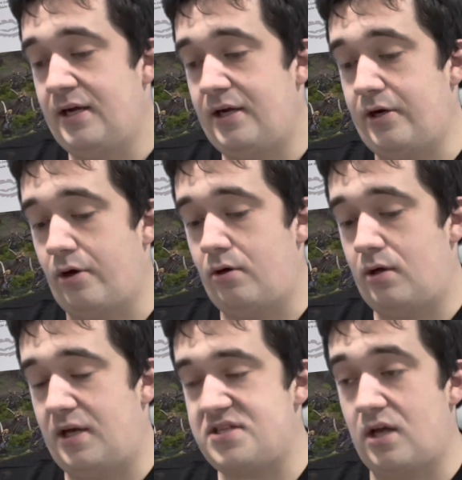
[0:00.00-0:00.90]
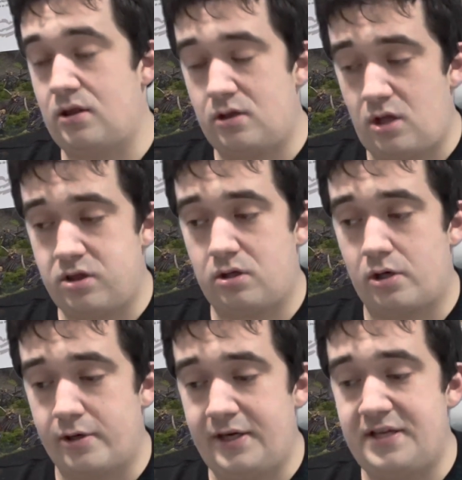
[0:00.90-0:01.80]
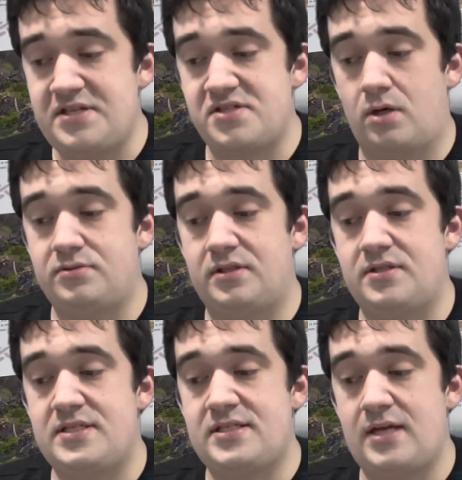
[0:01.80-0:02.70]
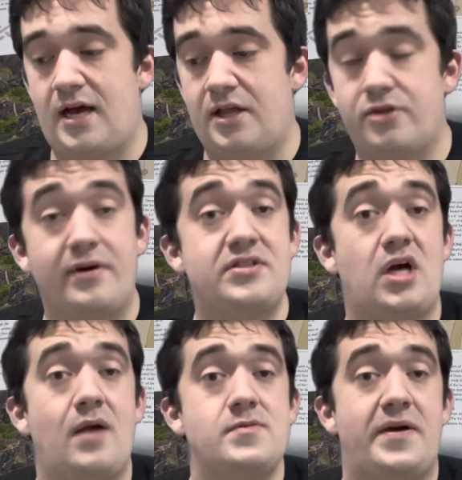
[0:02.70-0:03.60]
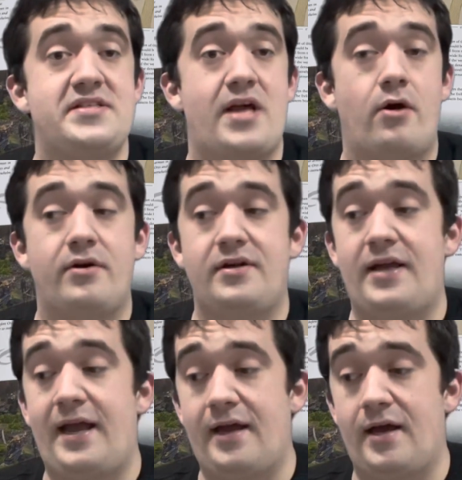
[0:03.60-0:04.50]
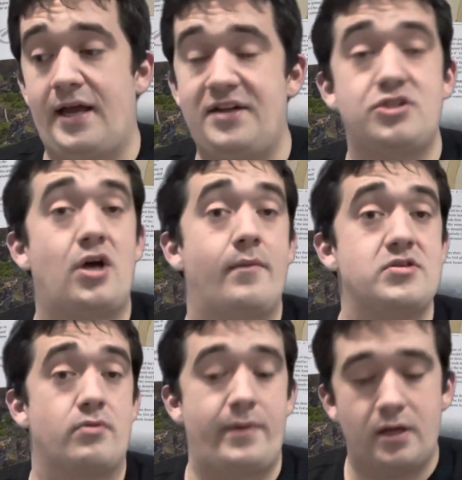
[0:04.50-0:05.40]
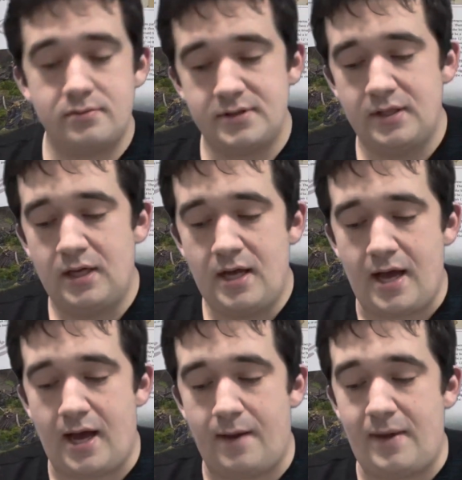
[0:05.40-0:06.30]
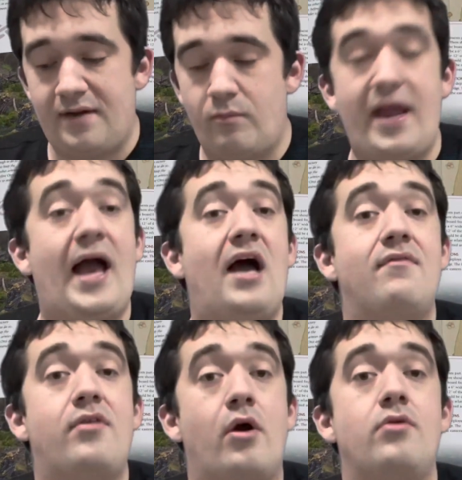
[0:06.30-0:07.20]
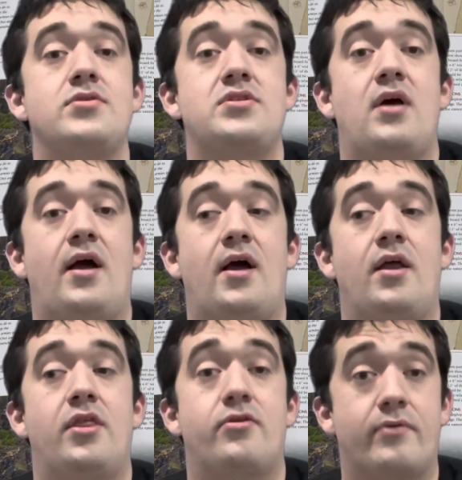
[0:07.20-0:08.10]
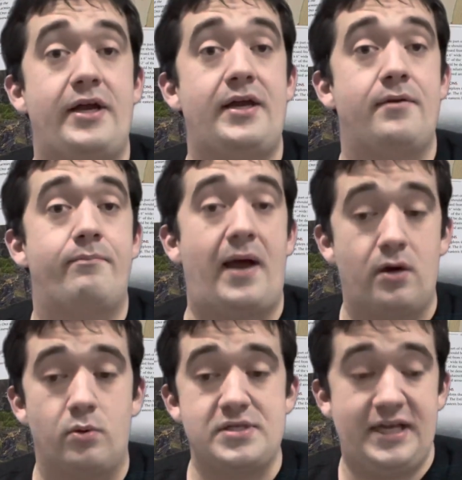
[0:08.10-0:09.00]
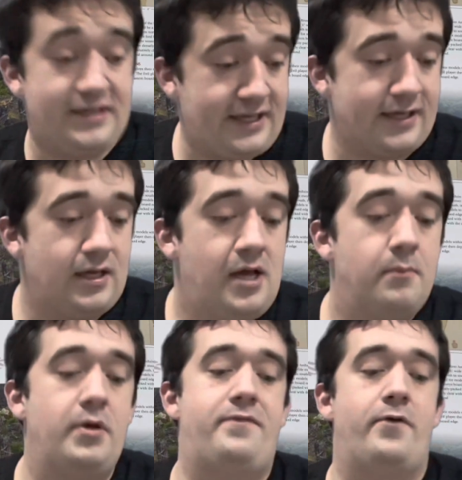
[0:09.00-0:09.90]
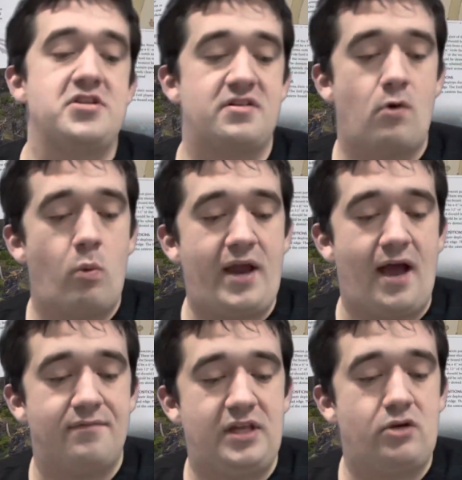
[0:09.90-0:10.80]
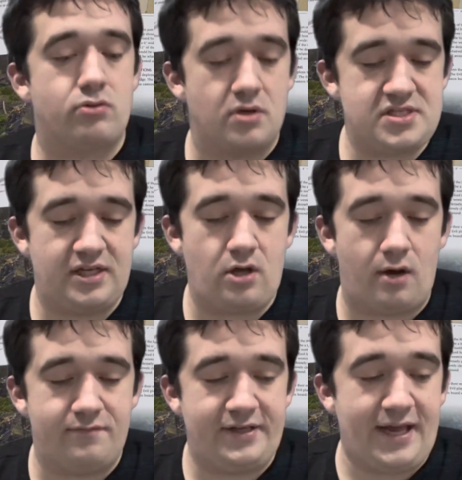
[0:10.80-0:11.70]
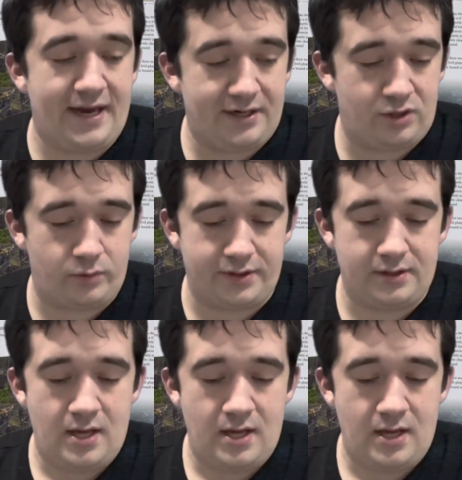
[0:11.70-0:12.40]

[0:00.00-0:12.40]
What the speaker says: Lothlorien is assaulted 3 times by Sauron, and each time is repelled. And we have those 3 battles in here. But first of all, we have the crossing of the Anduin.